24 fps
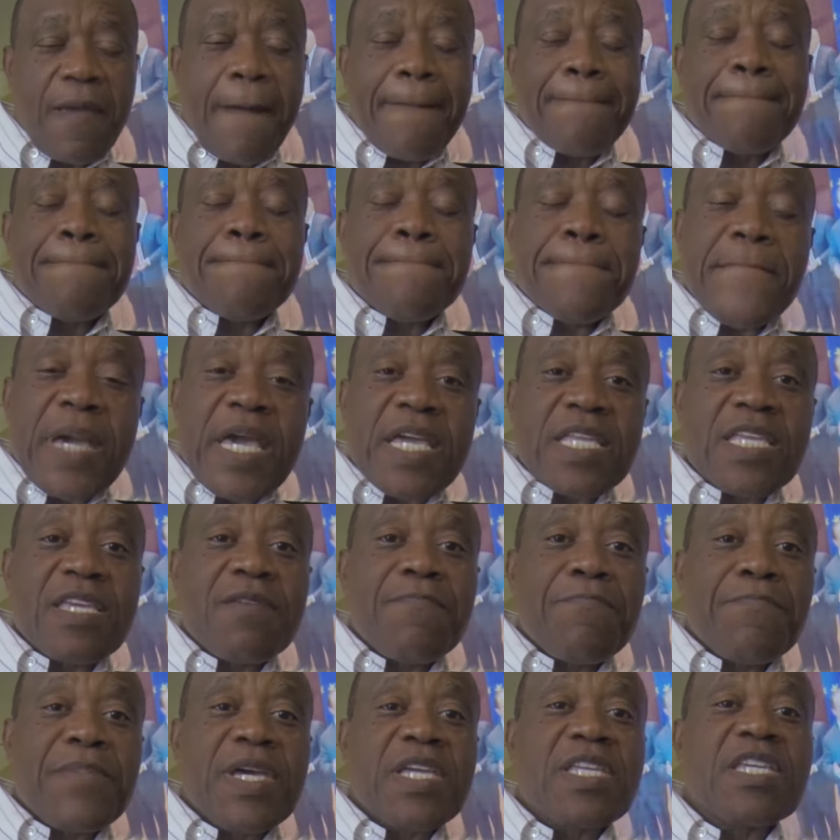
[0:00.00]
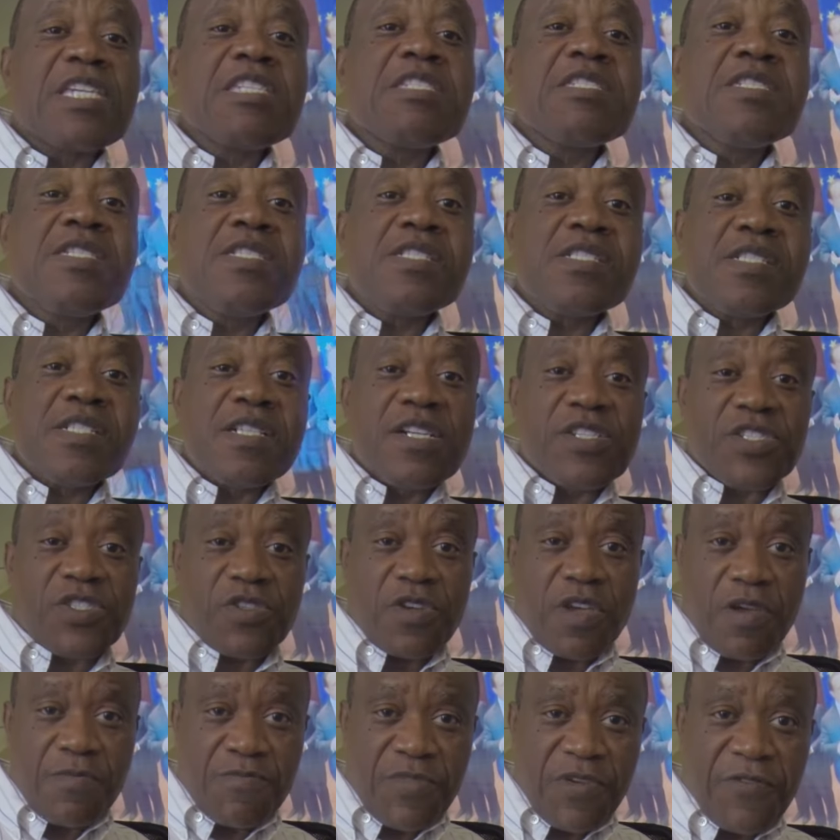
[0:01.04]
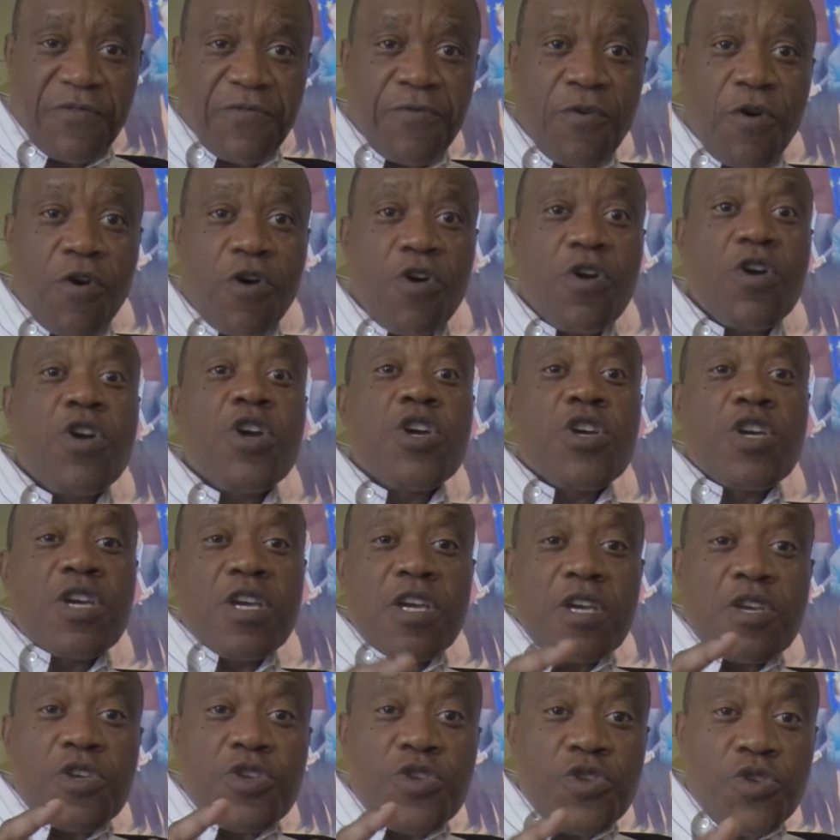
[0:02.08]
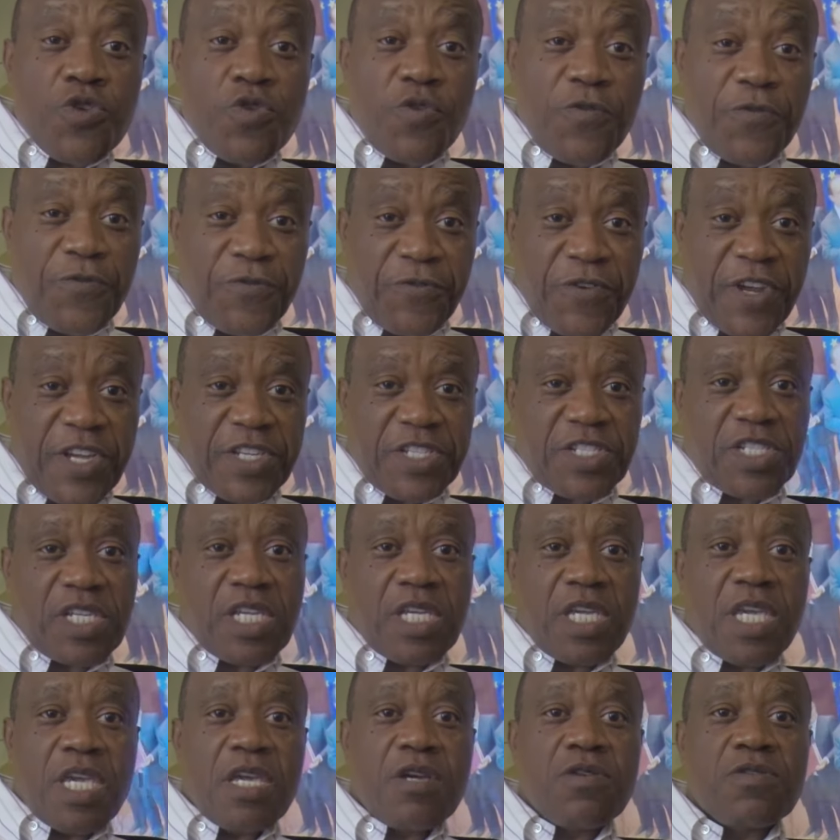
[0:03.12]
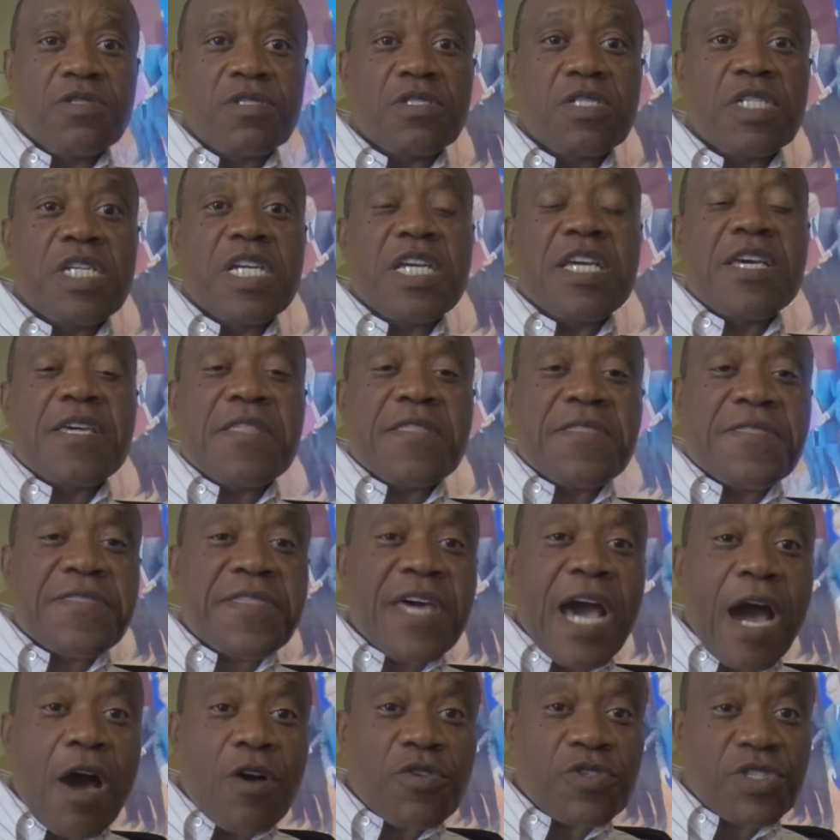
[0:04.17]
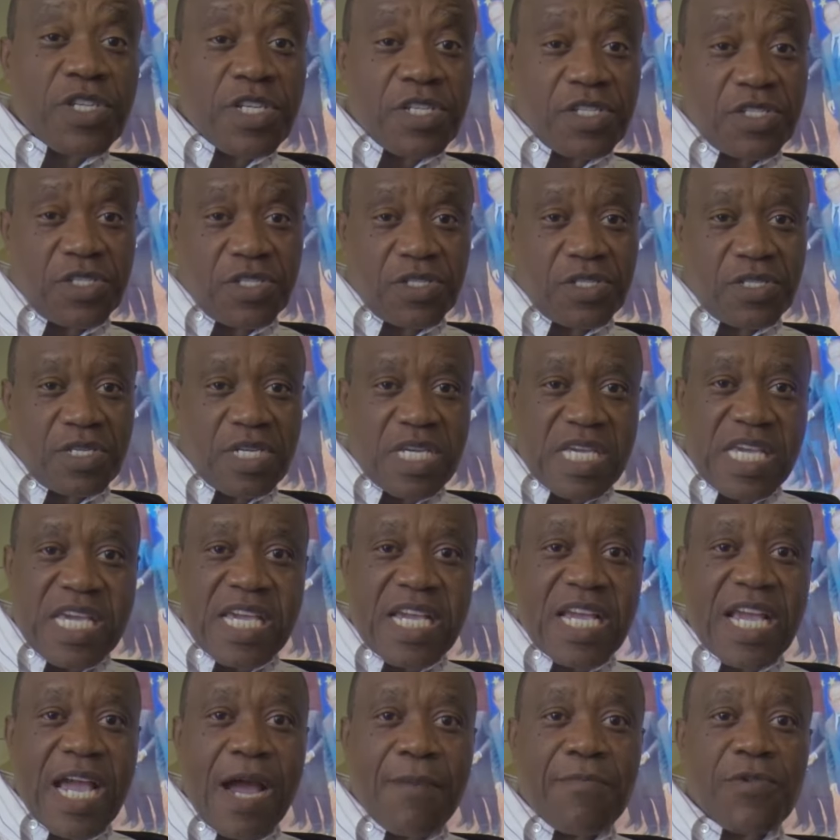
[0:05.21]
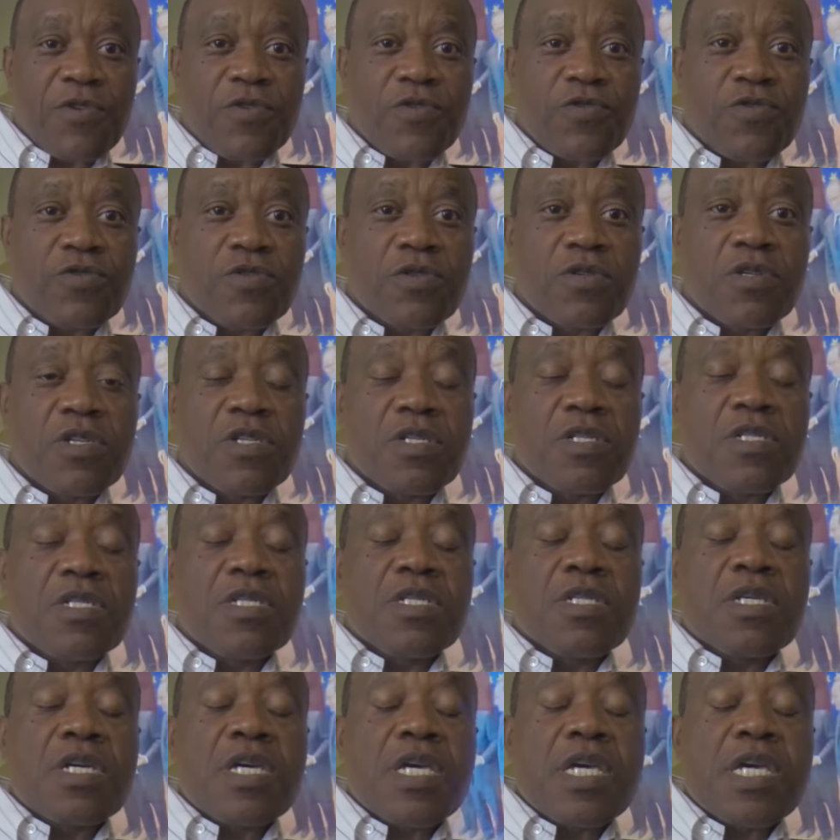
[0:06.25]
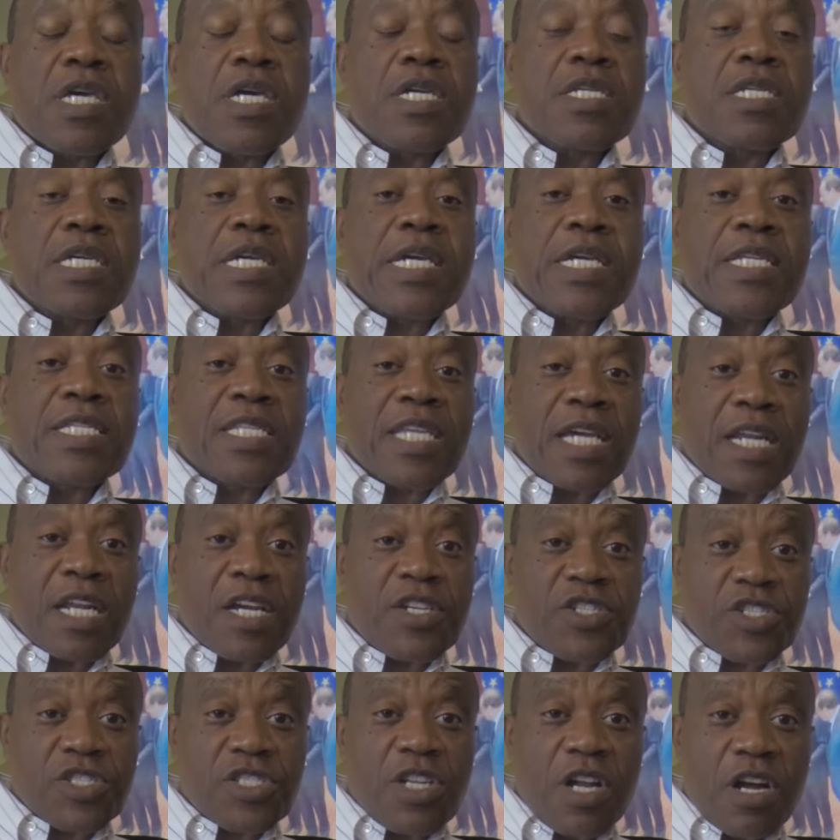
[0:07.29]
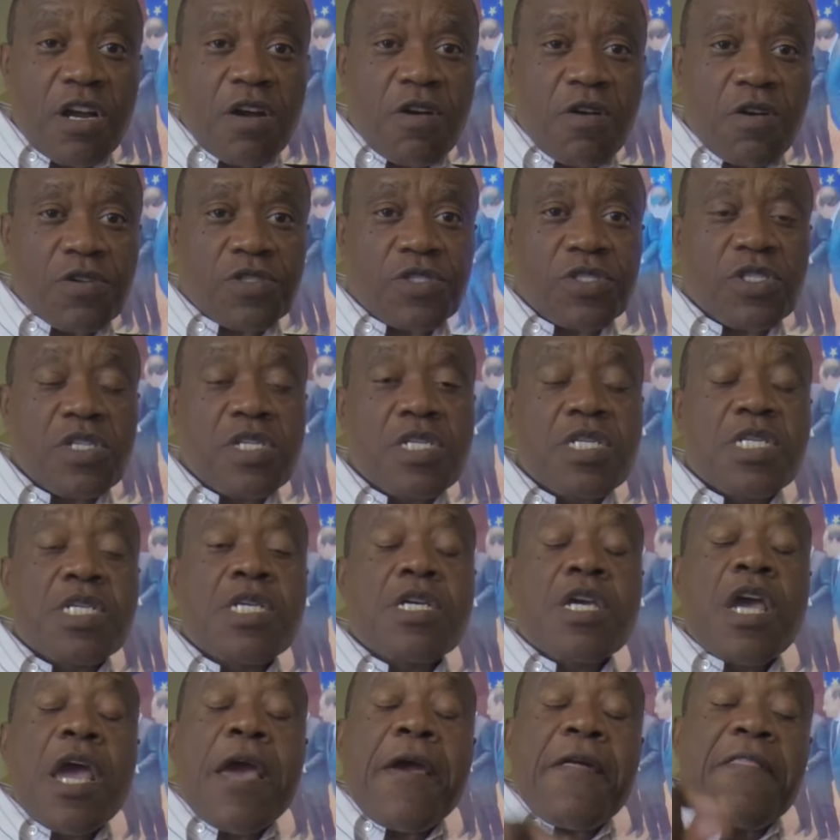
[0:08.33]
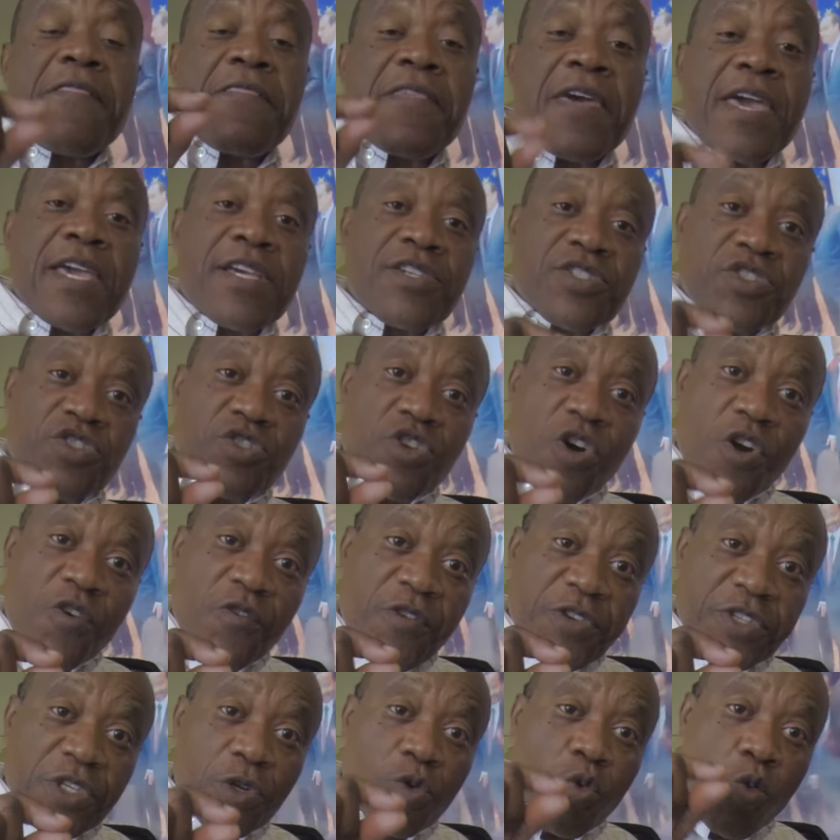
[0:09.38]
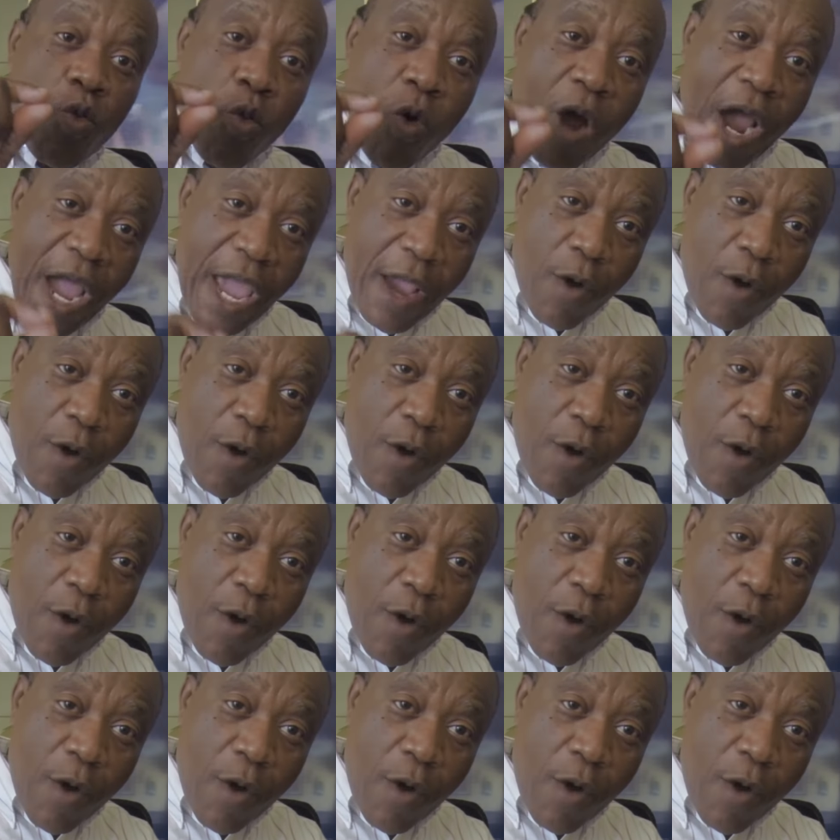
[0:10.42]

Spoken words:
many years before you French killed thousands in Cameroon in international courts, there is no reason why